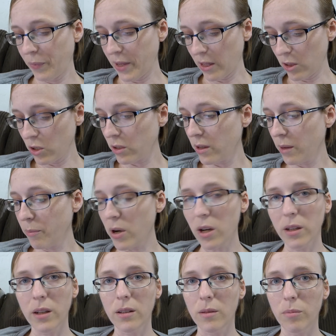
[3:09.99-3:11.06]
They look like
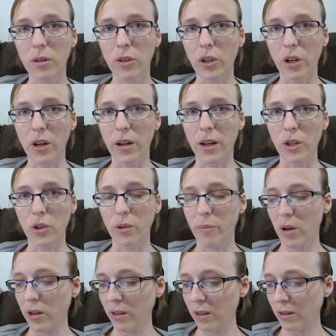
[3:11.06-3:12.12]
pockets, but they're not actually
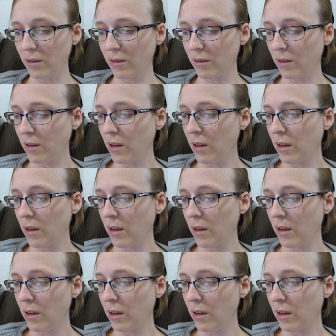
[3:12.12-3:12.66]
pockets.